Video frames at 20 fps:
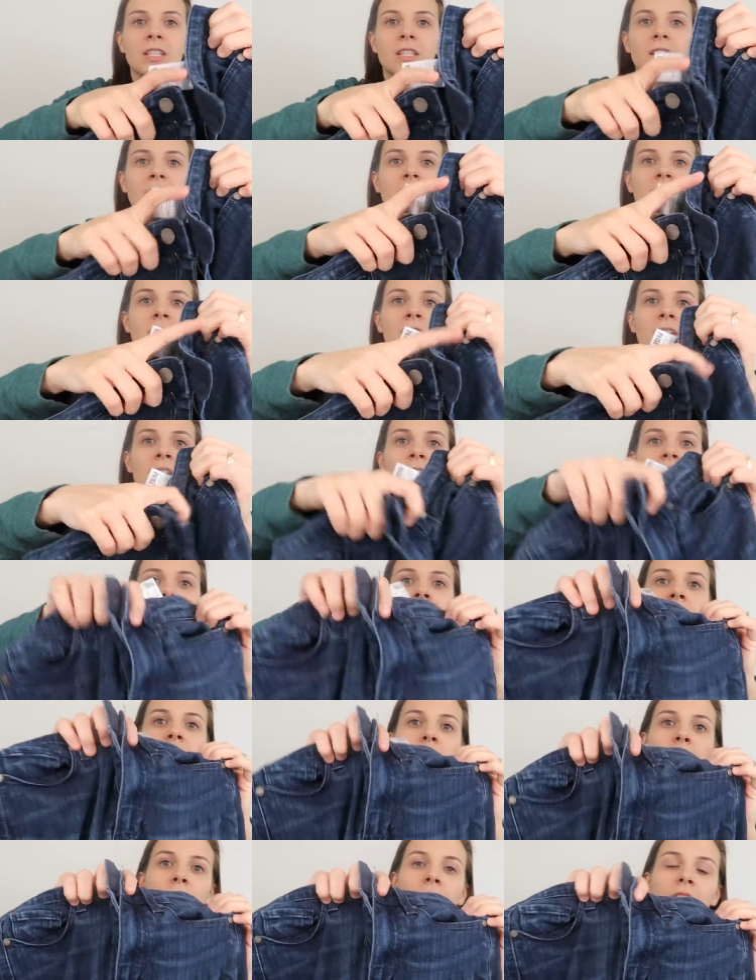see
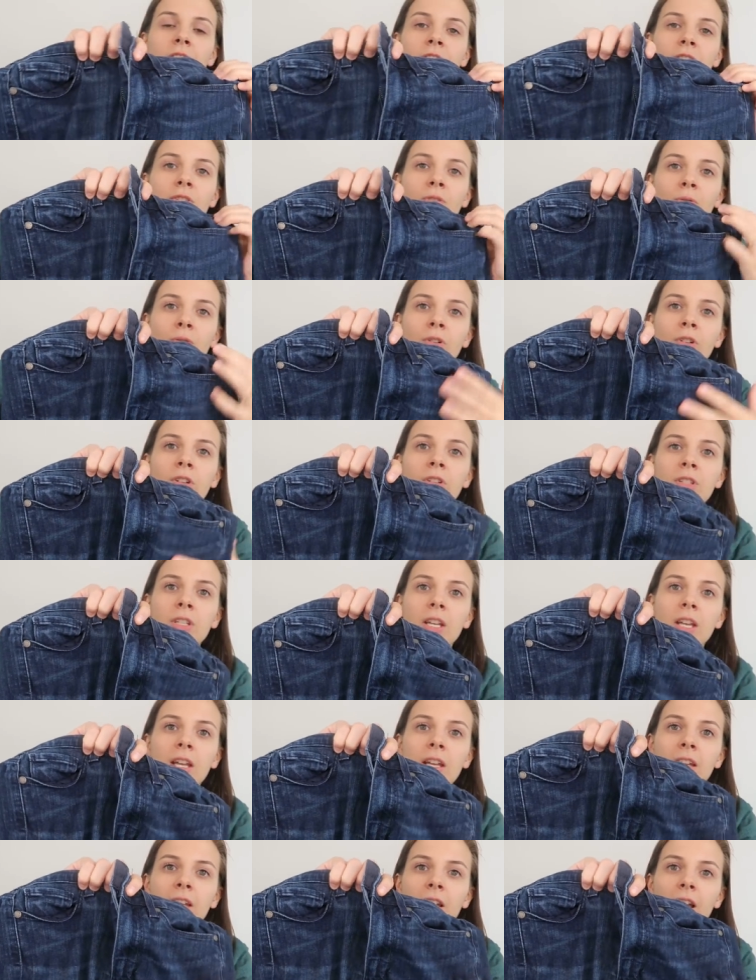in the stores
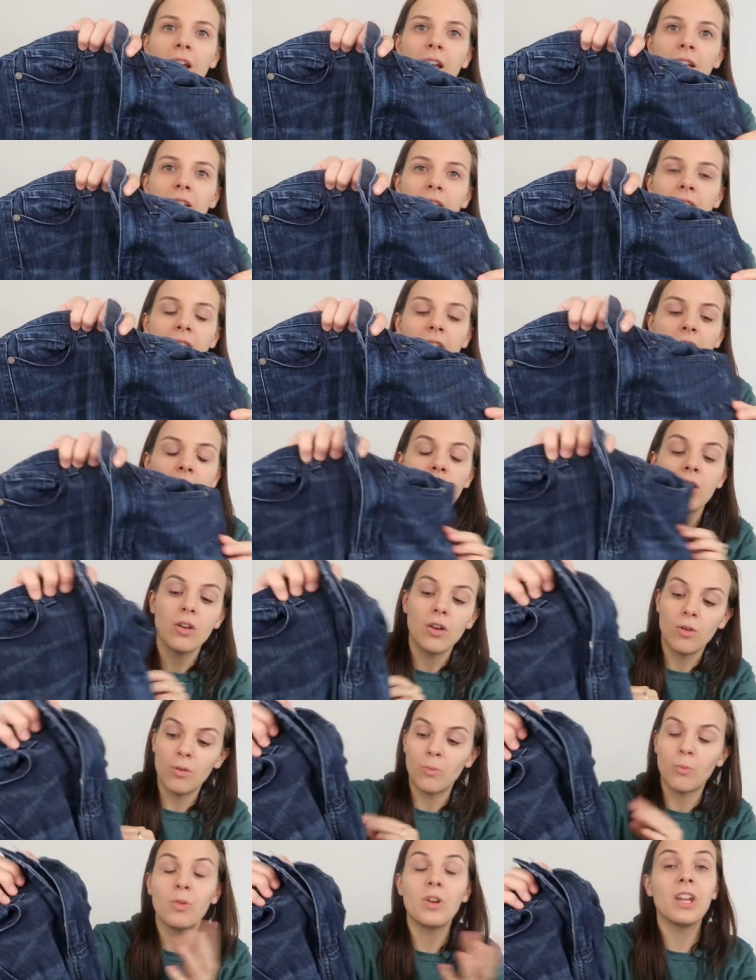and it has,
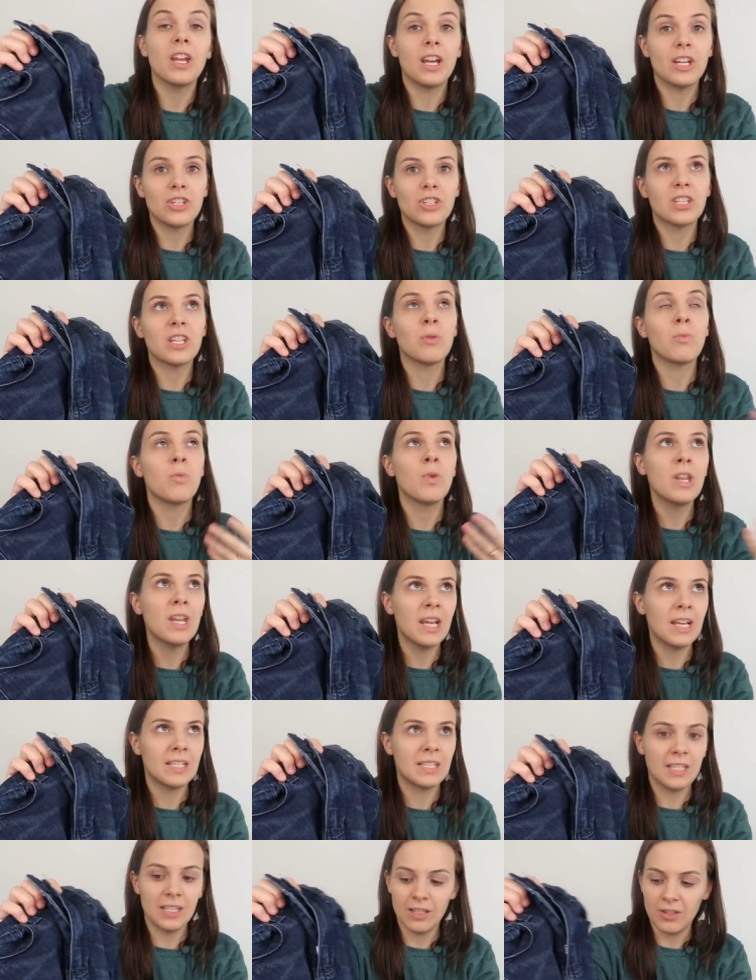or when I, should say when
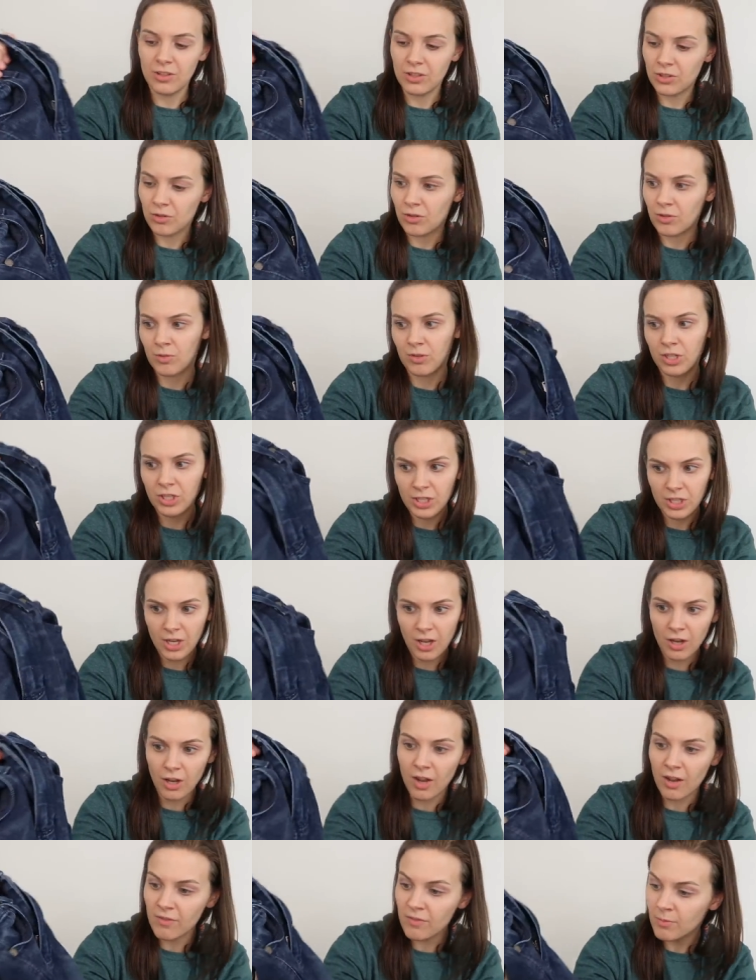I see it in the stores, which is
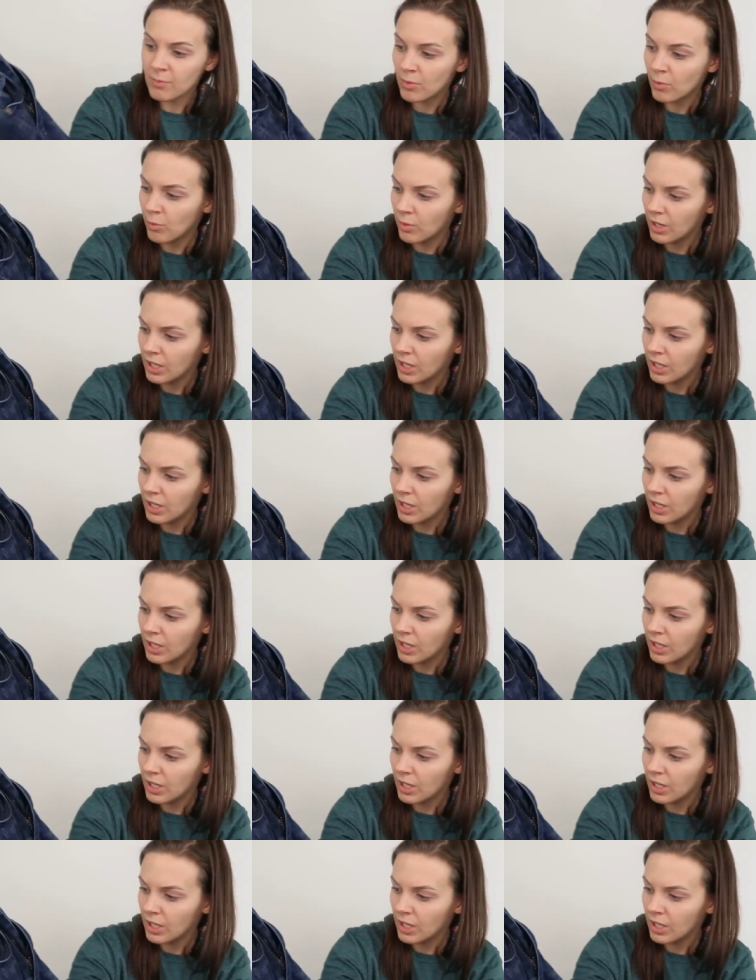not often, but